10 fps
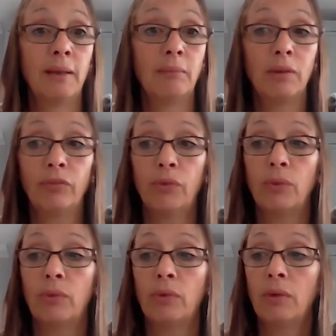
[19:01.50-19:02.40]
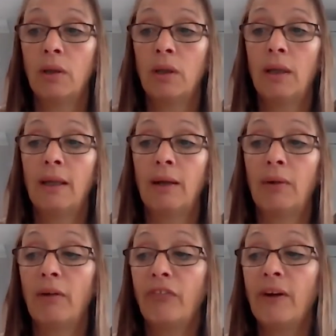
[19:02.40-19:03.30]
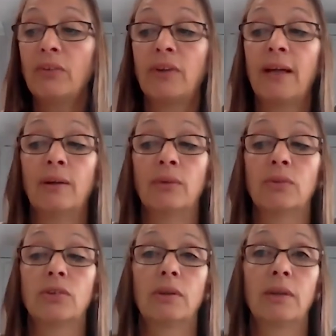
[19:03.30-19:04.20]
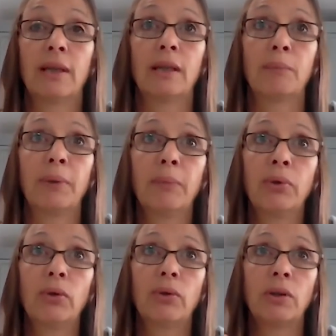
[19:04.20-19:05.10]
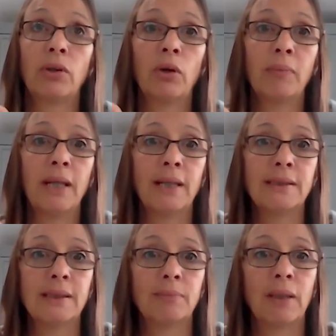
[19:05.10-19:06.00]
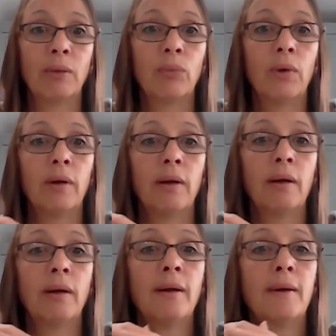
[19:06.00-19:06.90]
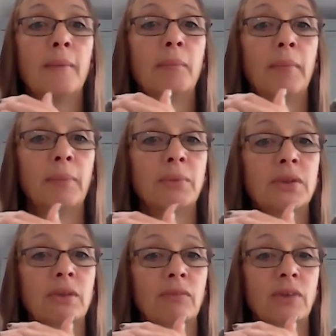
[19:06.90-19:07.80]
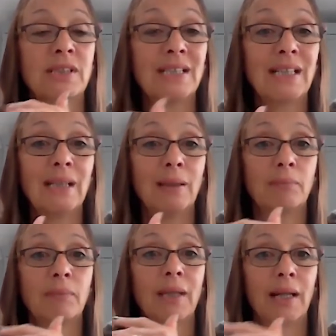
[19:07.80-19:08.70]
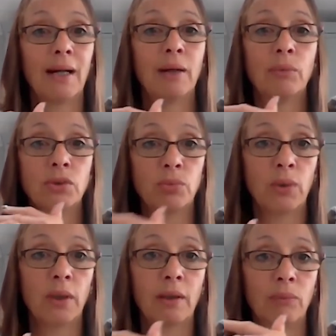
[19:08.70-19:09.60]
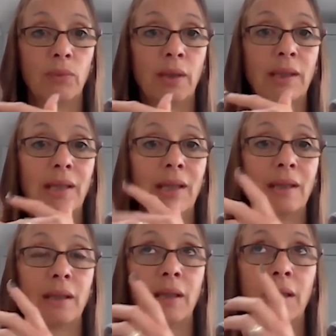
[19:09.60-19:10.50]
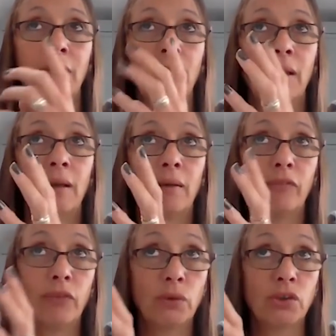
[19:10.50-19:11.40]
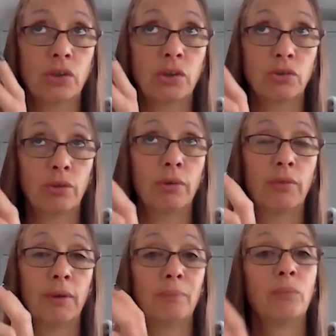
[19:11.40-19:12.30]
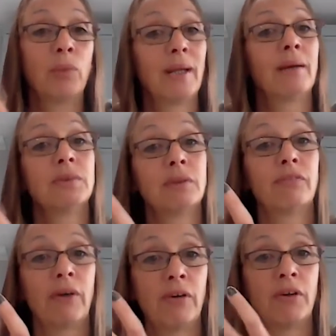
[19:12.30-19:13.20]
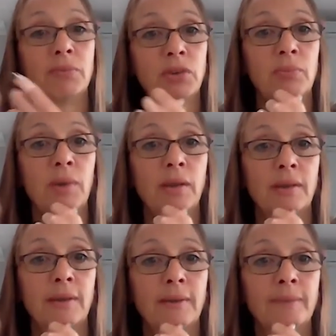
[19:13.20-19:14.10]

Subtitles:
me for. Now, I found out that the people who had nominated me were members of a team that I was working with in the force control room when I was a firearms commander.